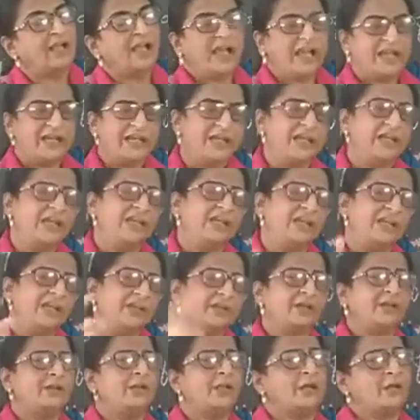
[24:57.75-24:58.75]
any
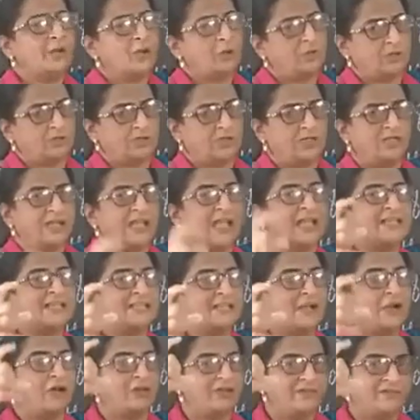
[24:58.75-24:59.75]
internal organ is
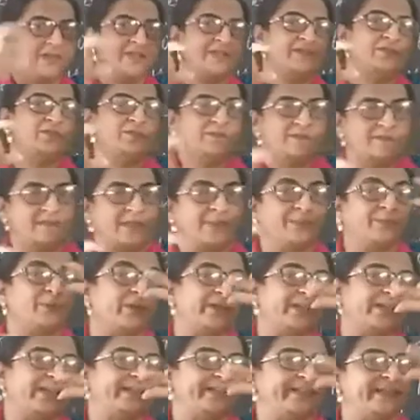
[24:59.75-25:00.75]
always, you see,
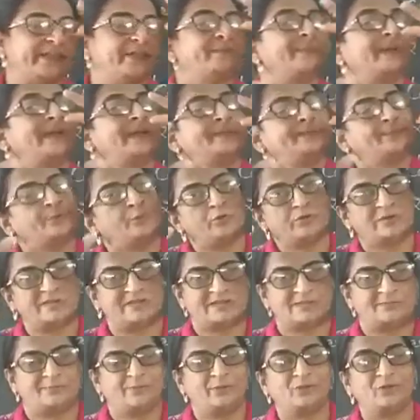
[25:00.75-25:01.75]
protected by
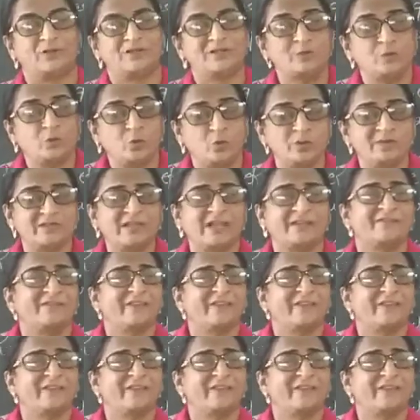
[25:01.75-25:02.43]
bones, because those are